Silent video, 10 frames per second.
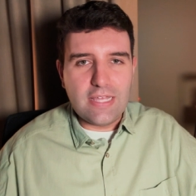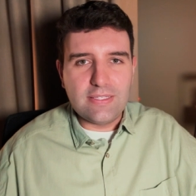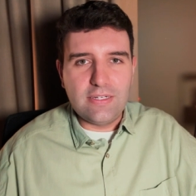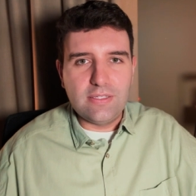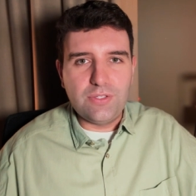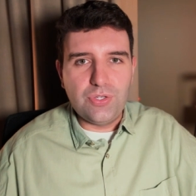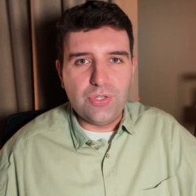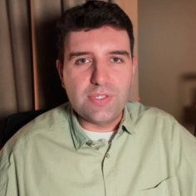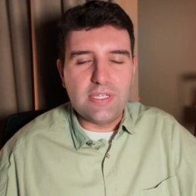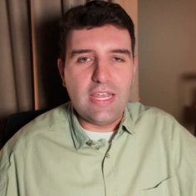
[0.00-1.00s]
acid is
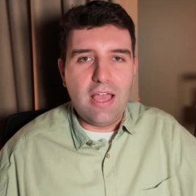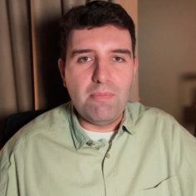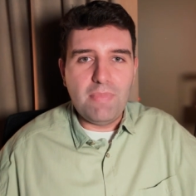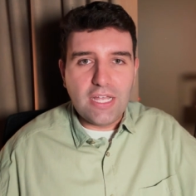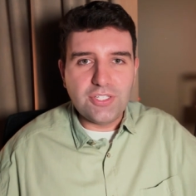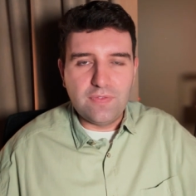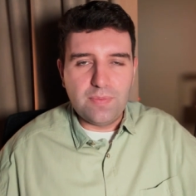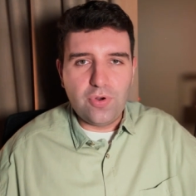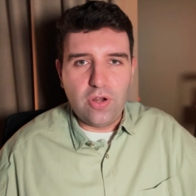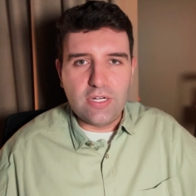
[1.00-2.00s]
used and how much of
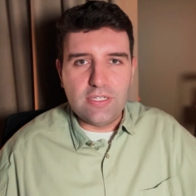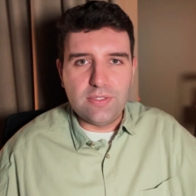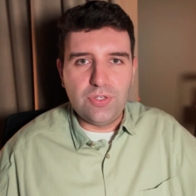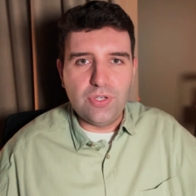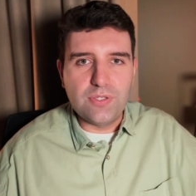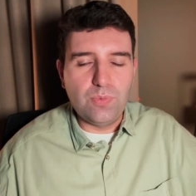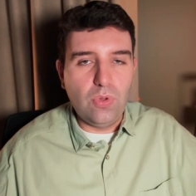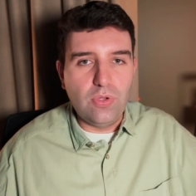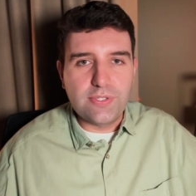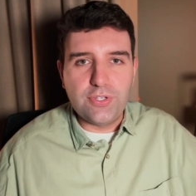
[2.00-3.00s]
the product is used,
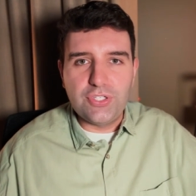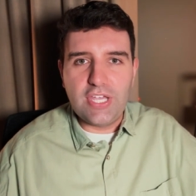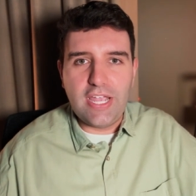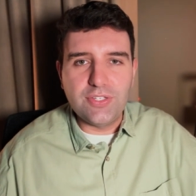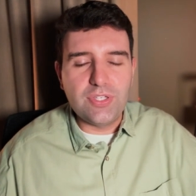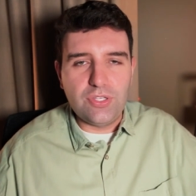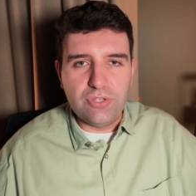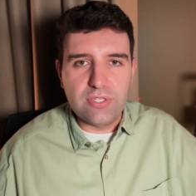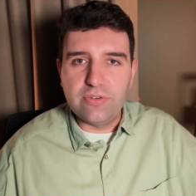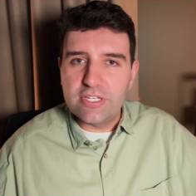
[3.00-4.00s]
will also change the
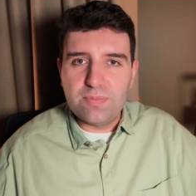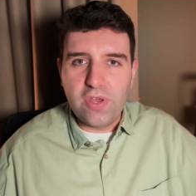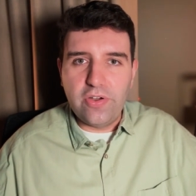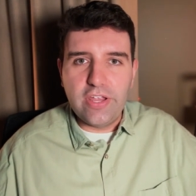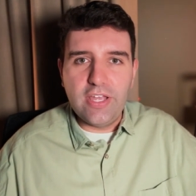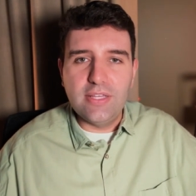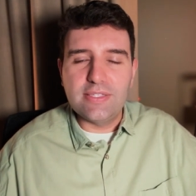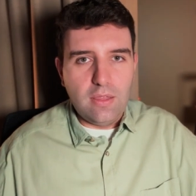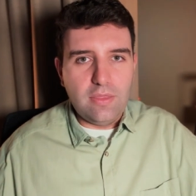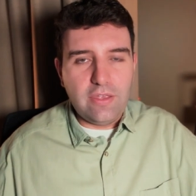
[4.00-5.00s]
user
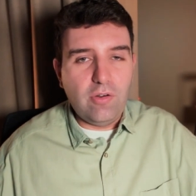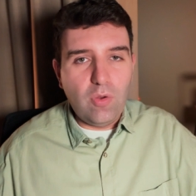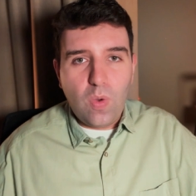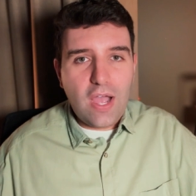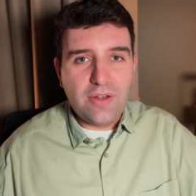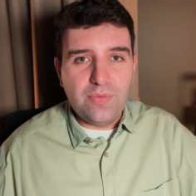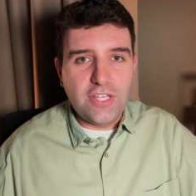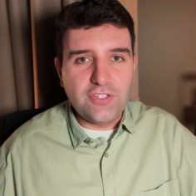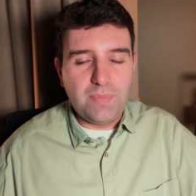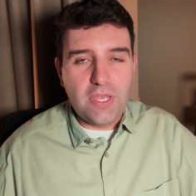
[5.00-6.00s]
experience. There are a wide
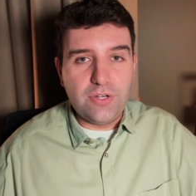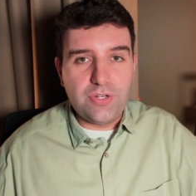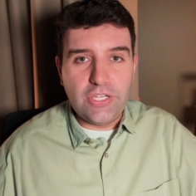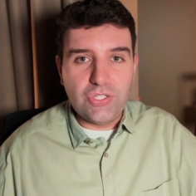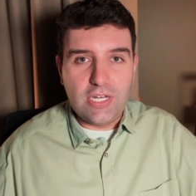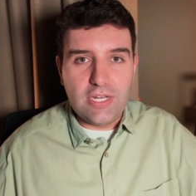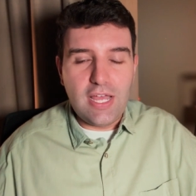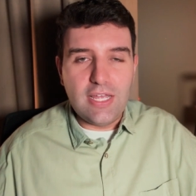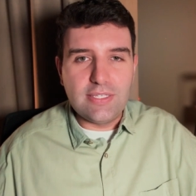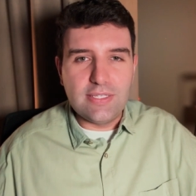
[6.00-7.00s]
range of penetration
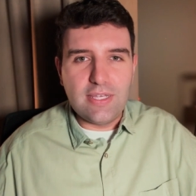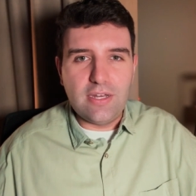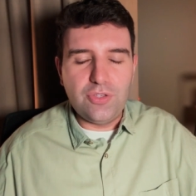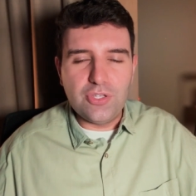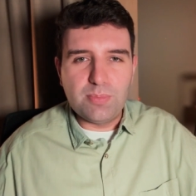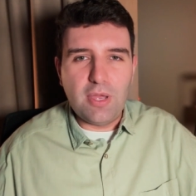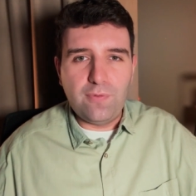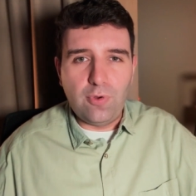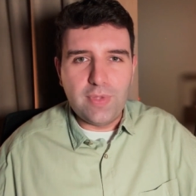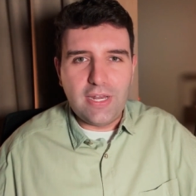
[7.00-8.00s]
enhancers that are used by
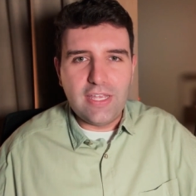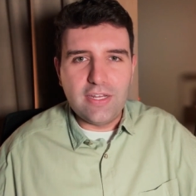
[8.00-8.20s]
formula